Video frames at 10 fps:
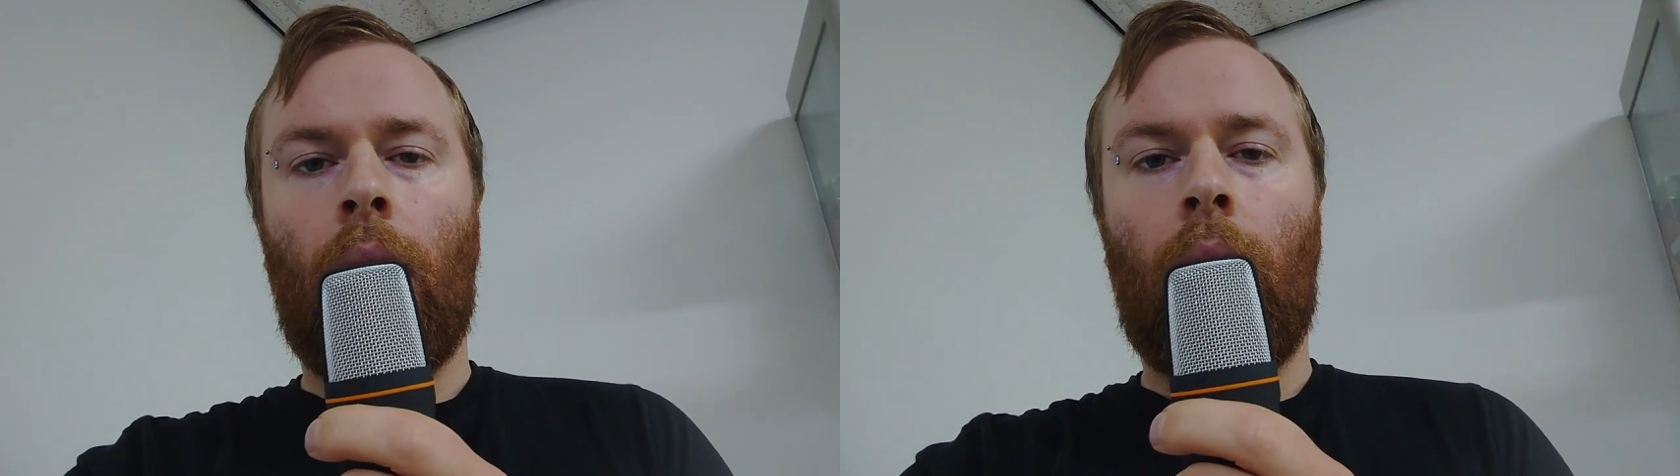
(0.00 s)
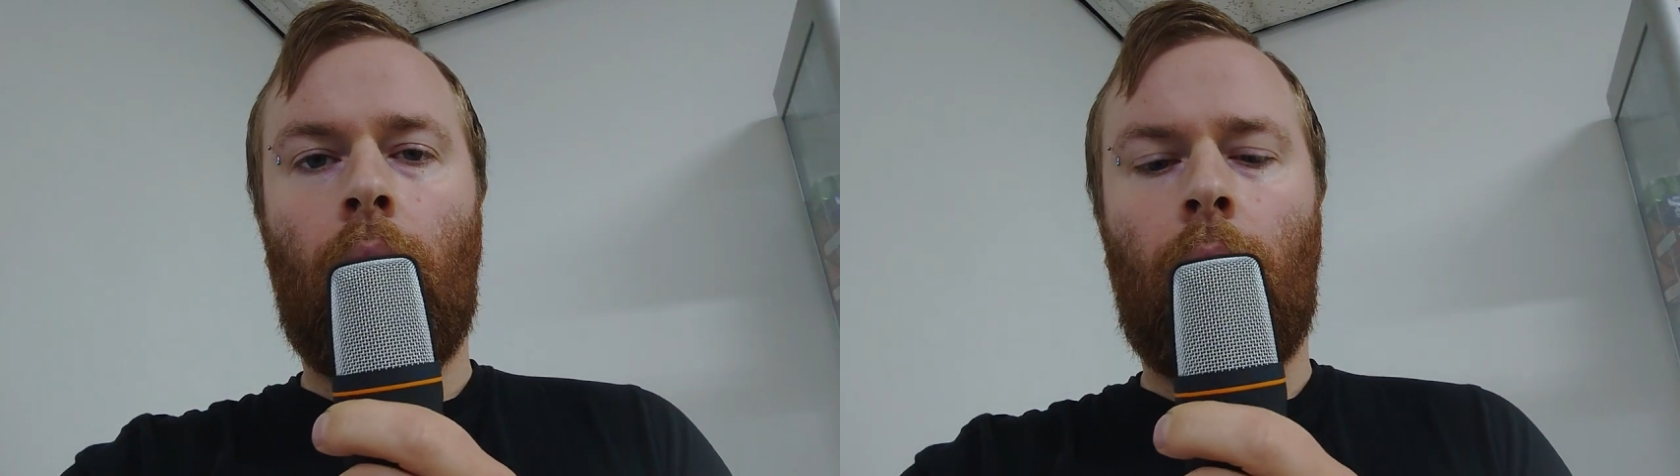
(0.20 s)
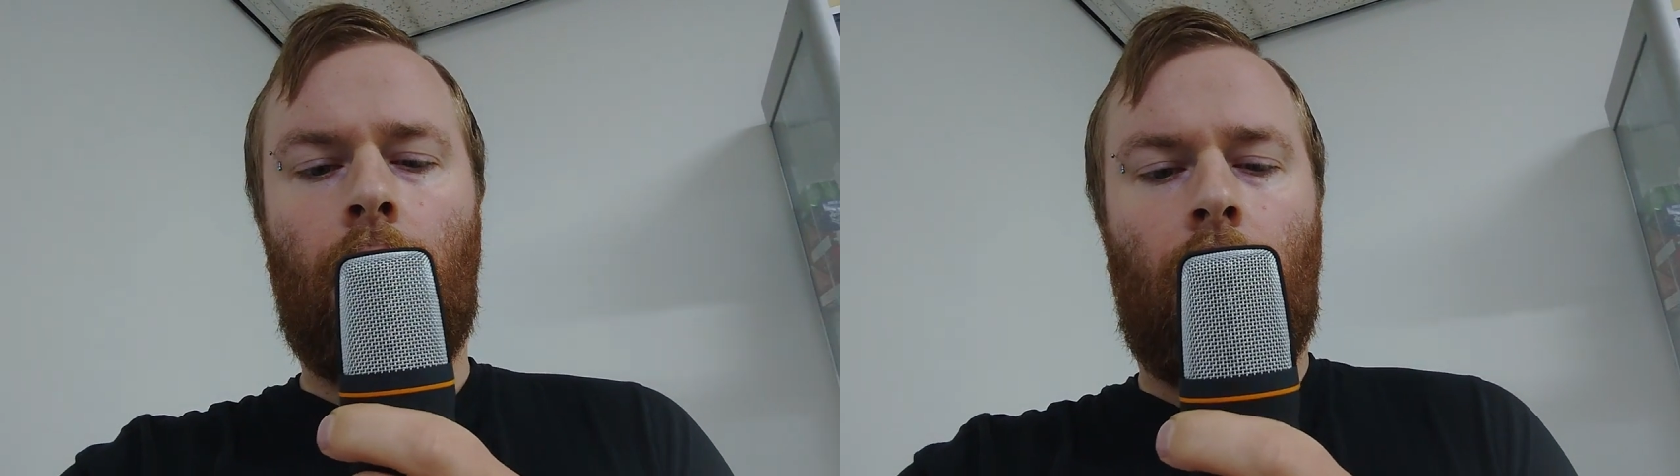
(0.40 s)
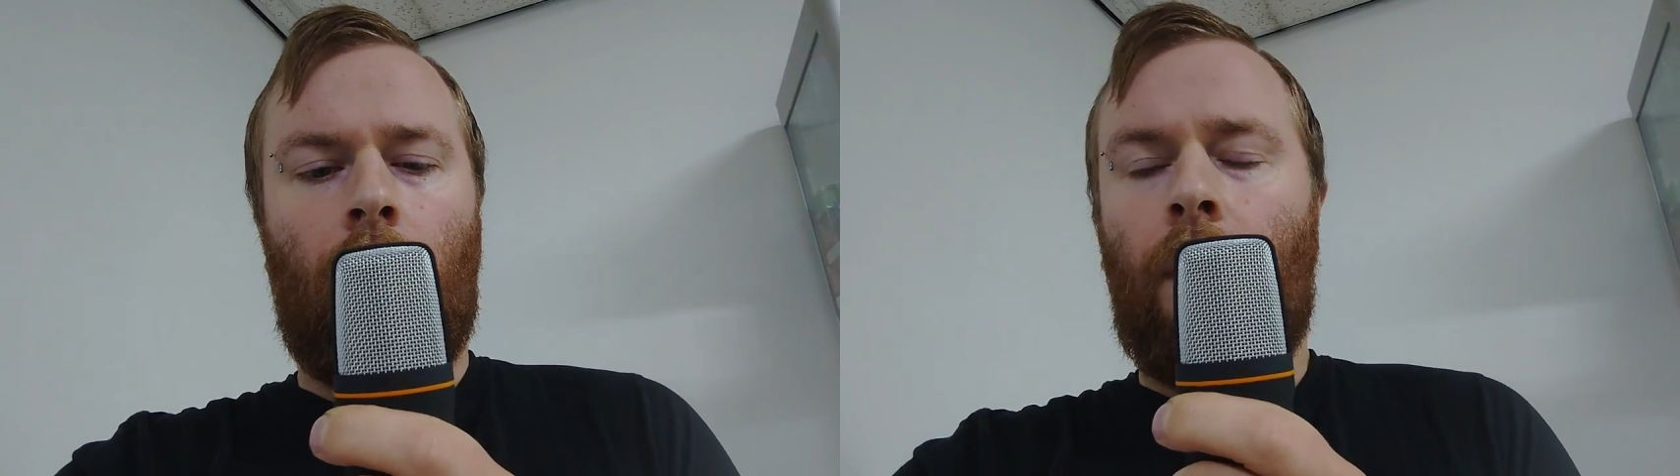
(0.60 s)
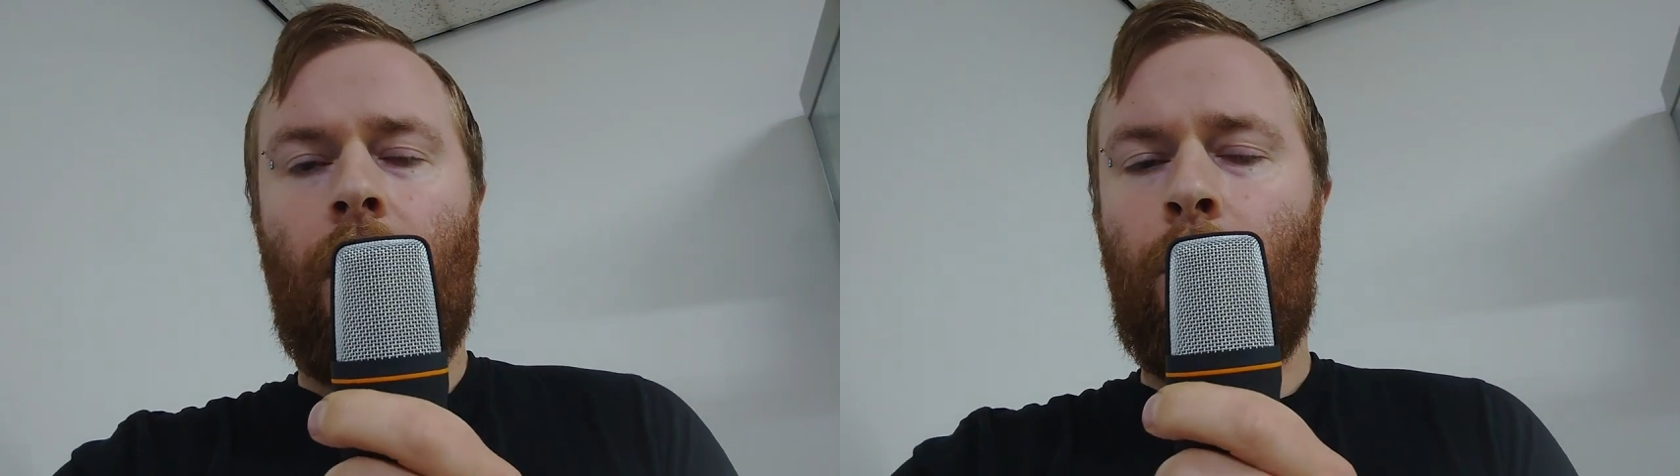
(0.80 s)

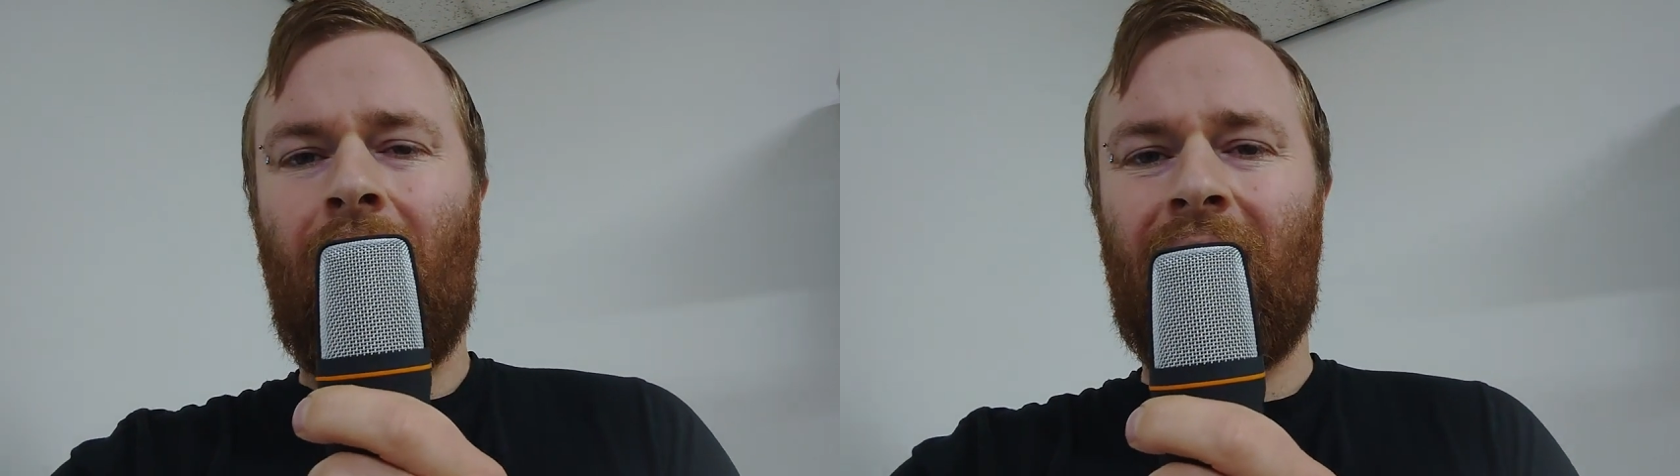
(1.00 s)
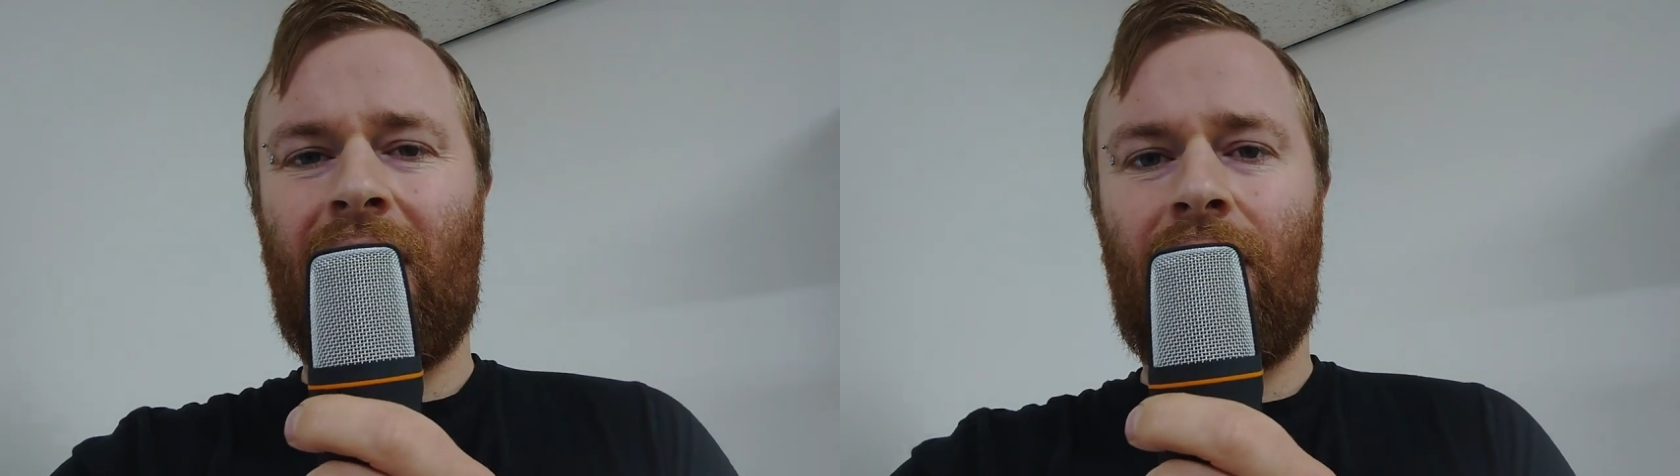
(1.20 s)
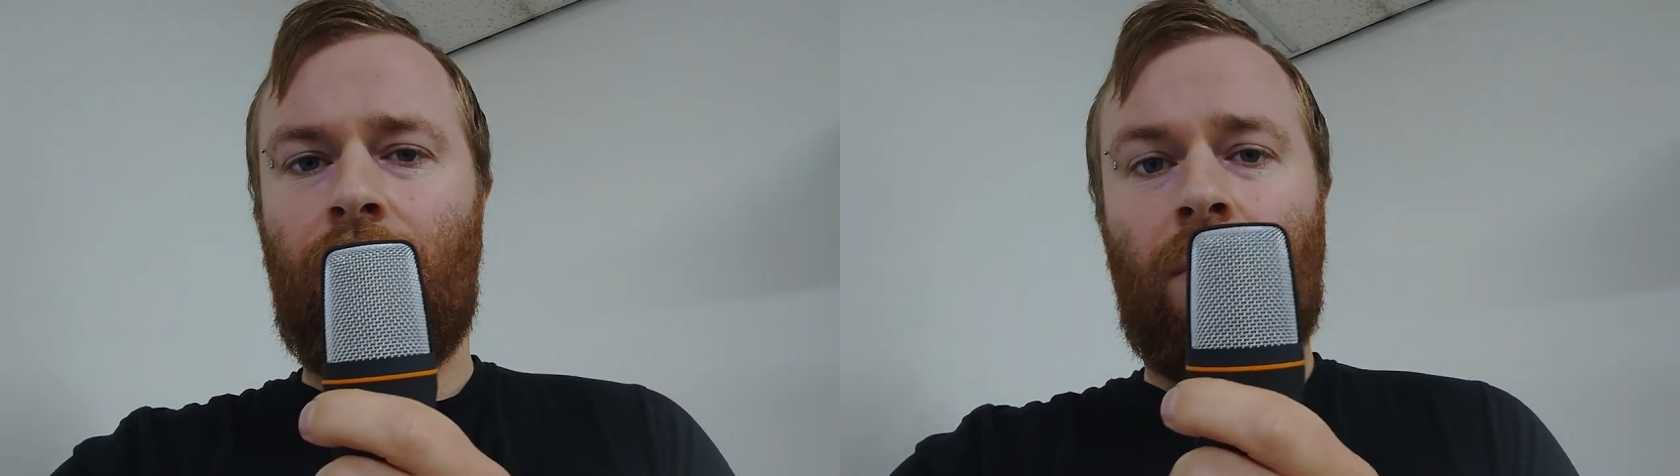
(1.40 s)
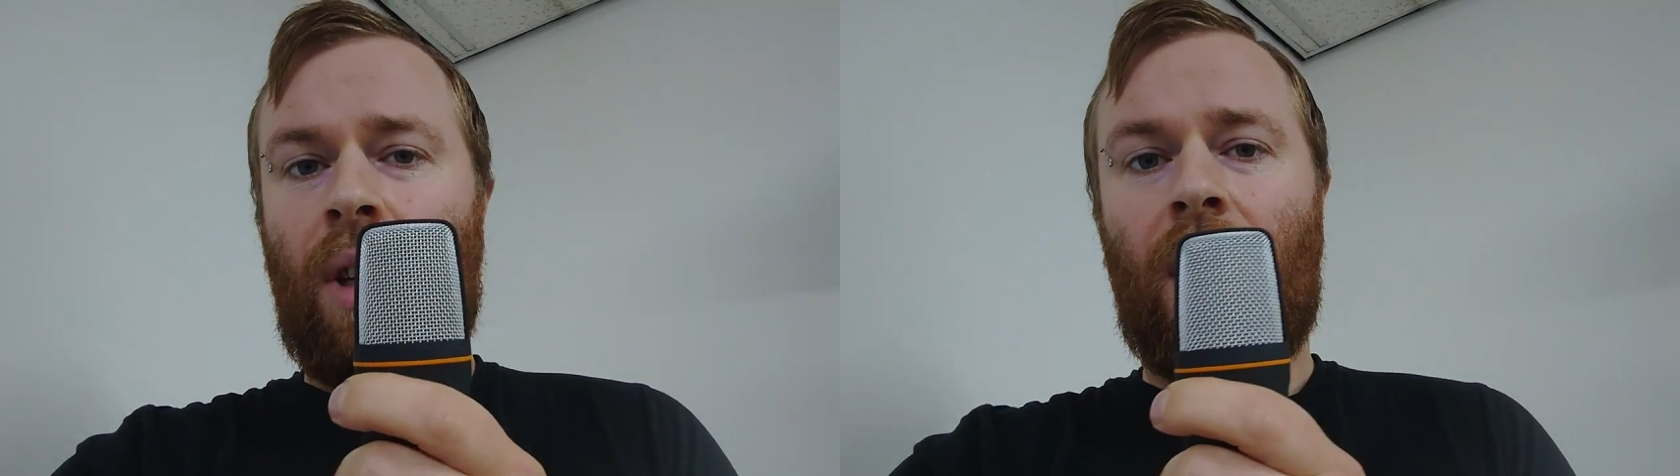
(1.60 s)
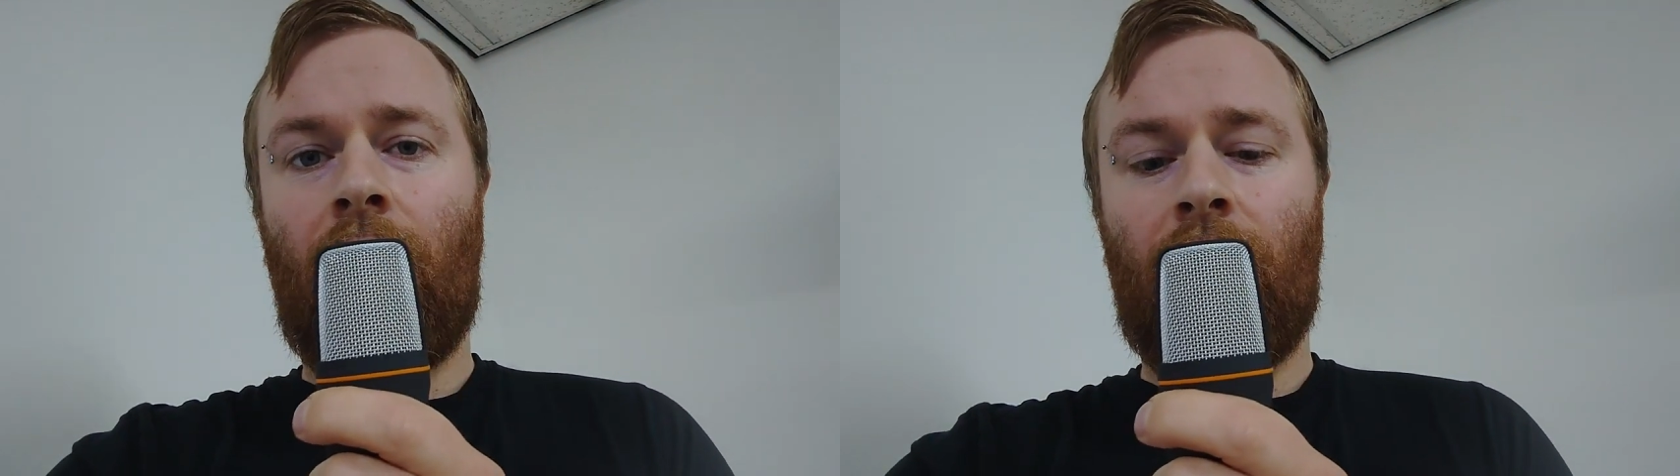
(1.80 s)
If it breaks,
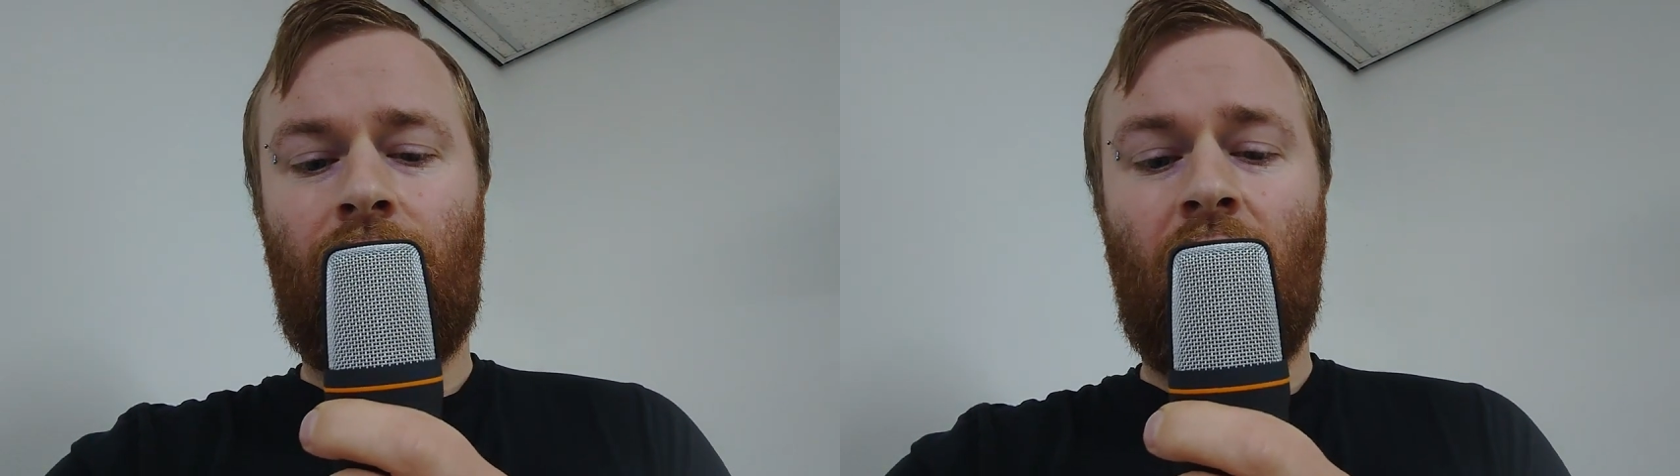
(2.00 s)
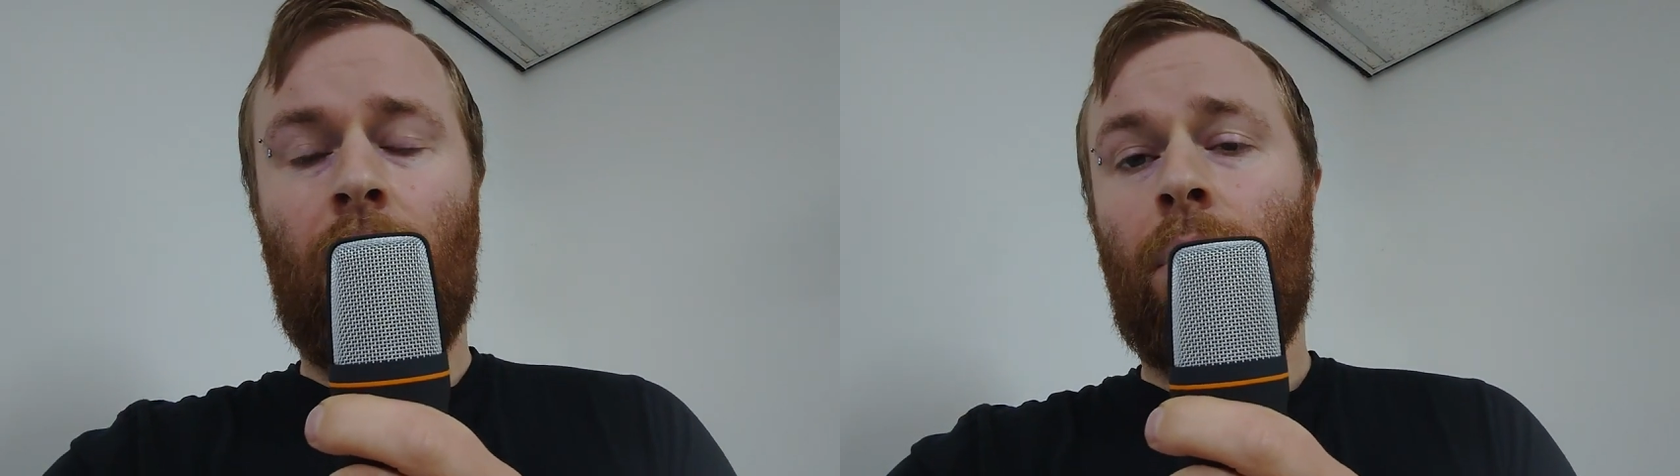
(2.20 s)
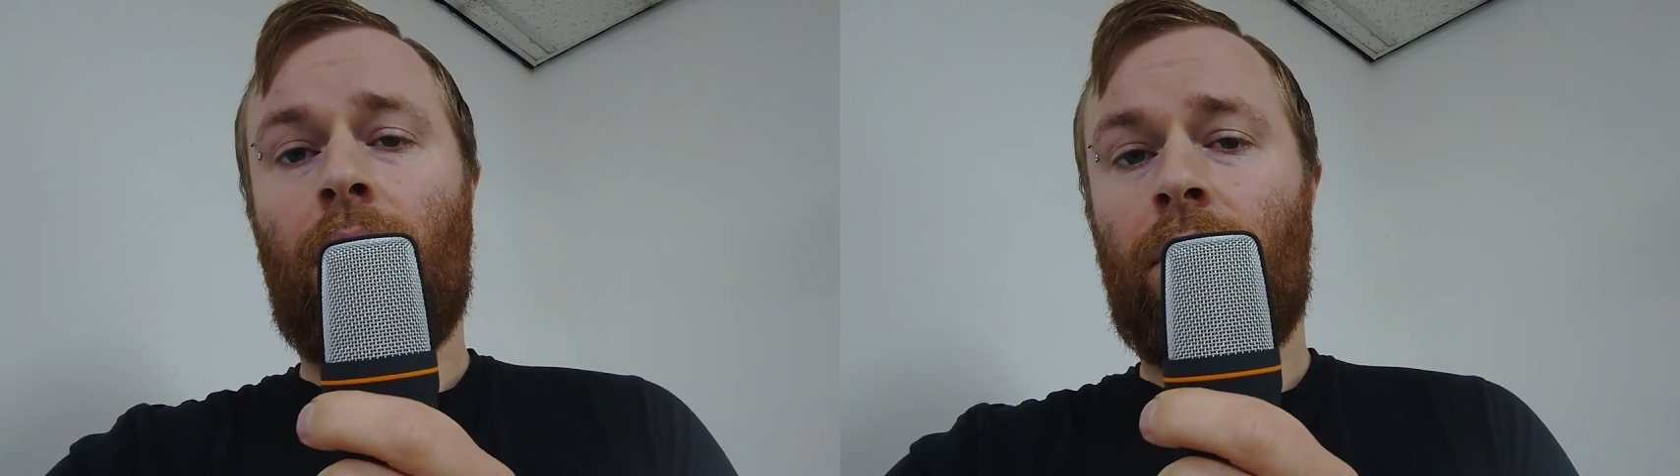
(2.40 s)
it's cheap.